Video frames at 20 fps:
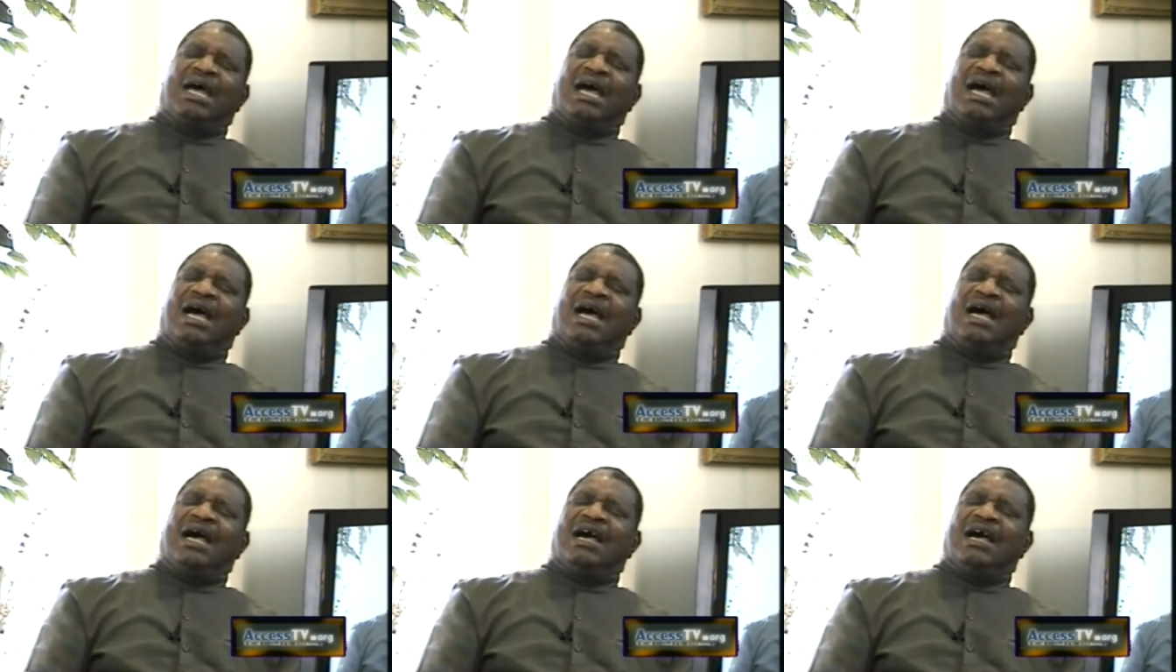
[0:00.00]

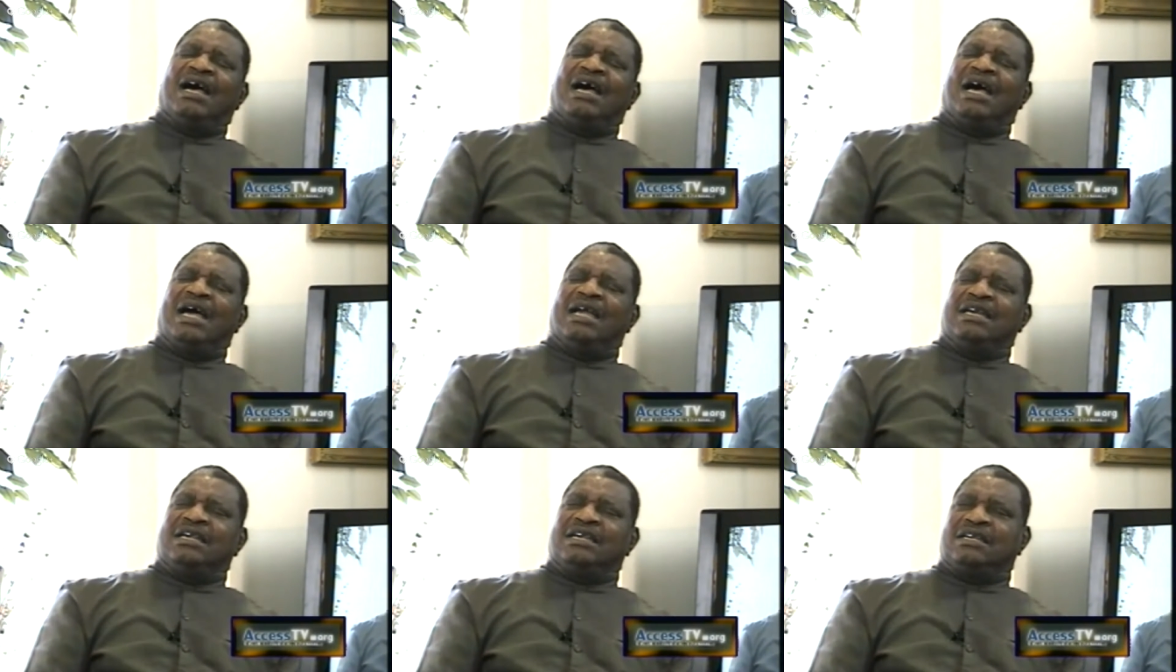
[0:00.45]
uh,
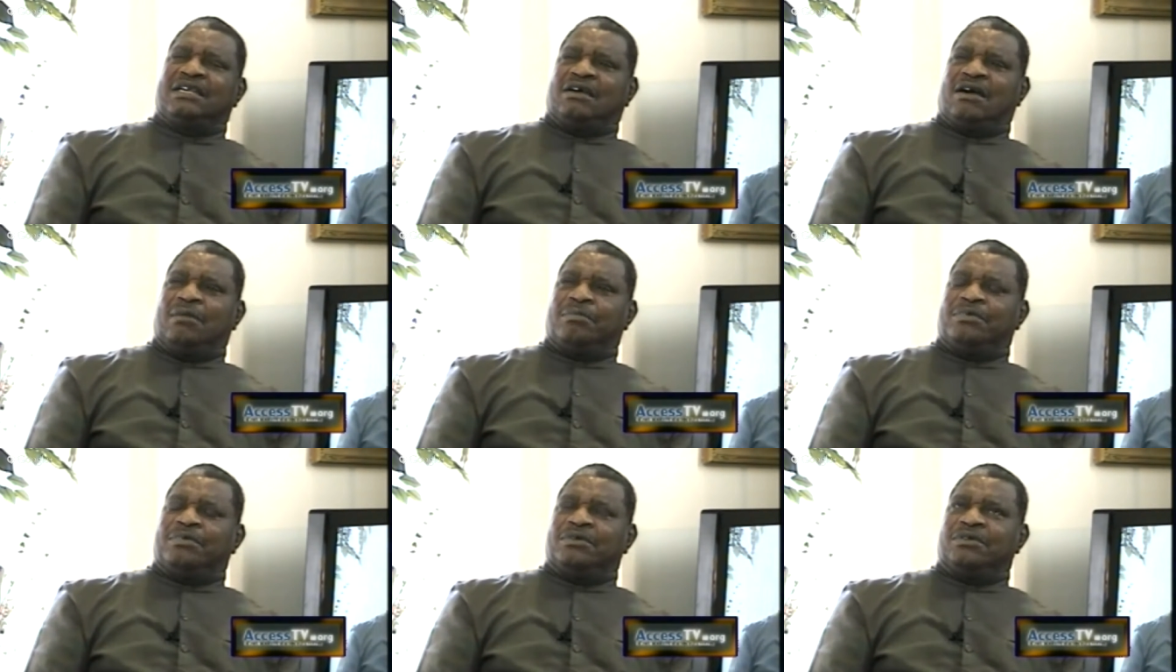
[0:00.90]
and it
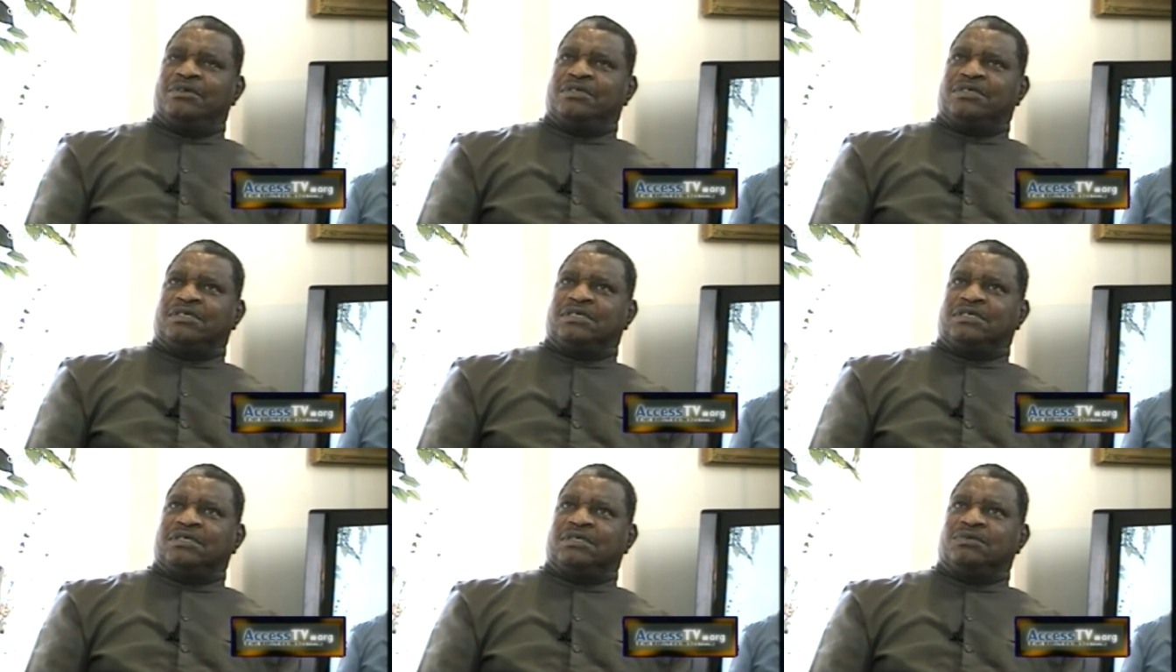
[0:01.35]

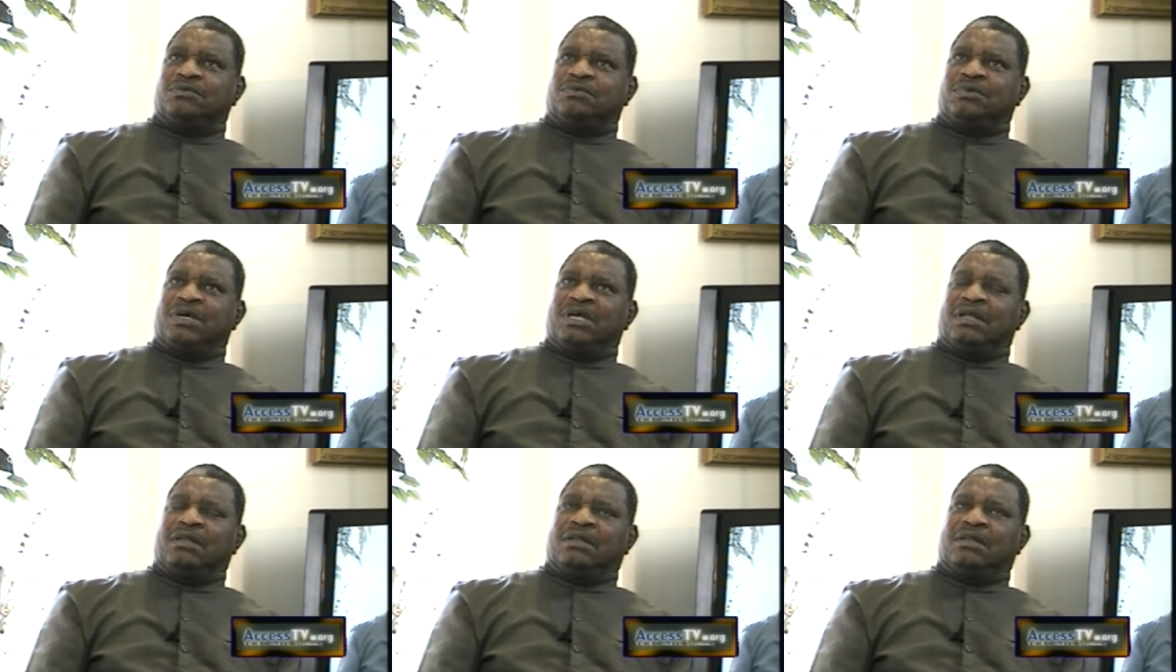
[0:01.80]
couples
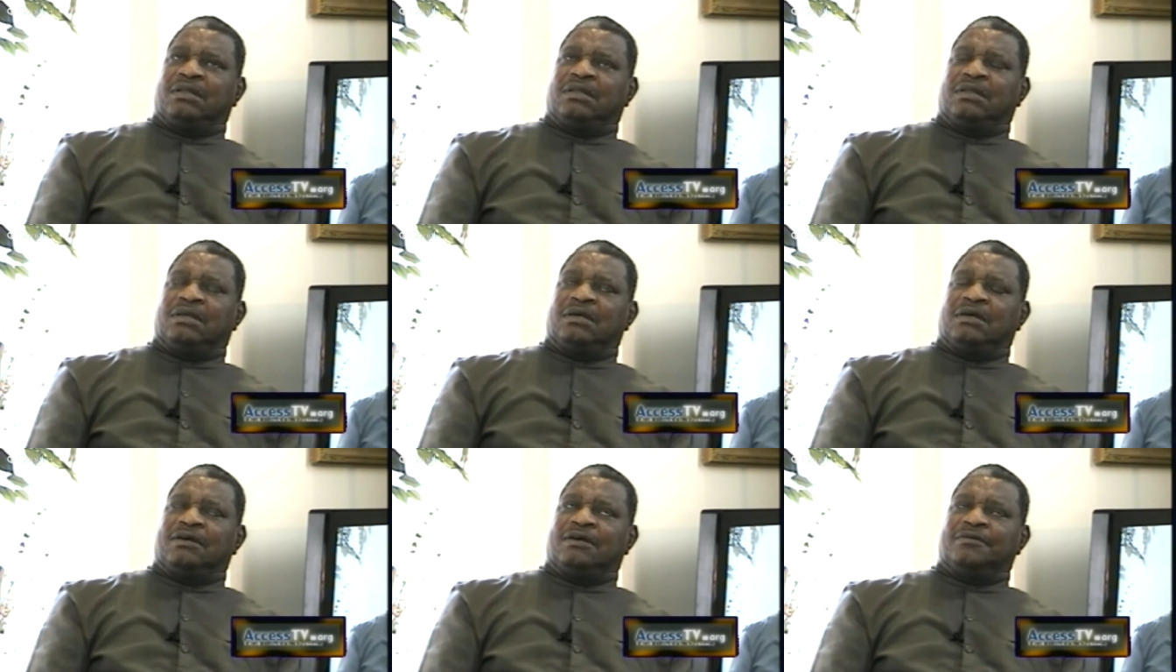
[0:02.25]
with
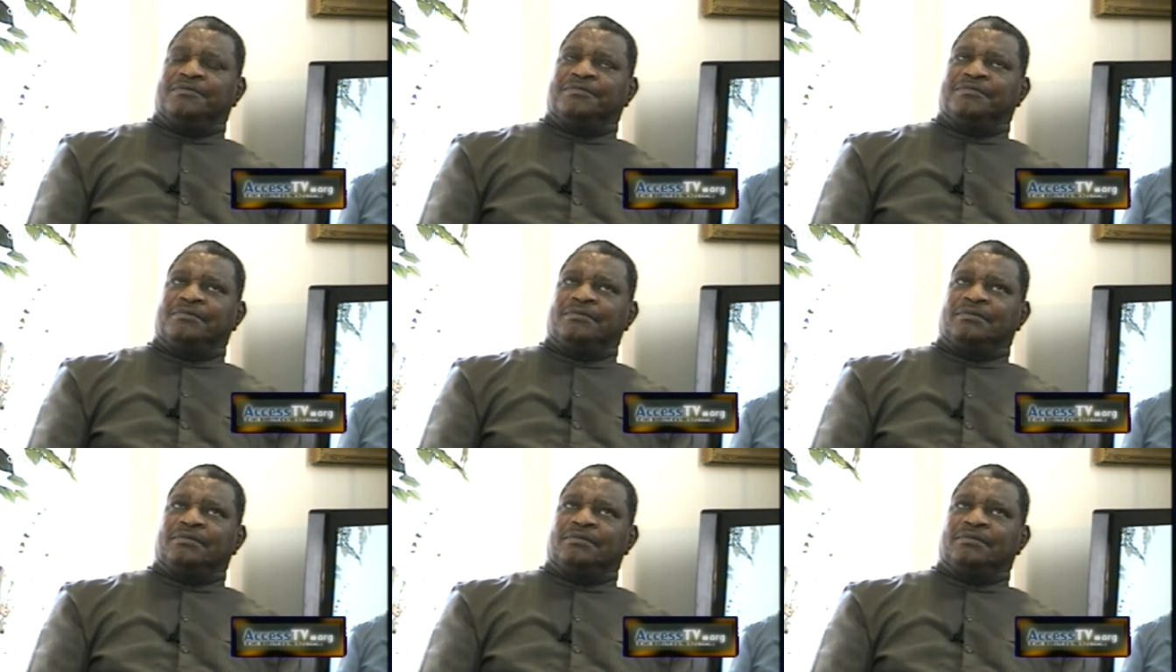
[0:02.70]
um,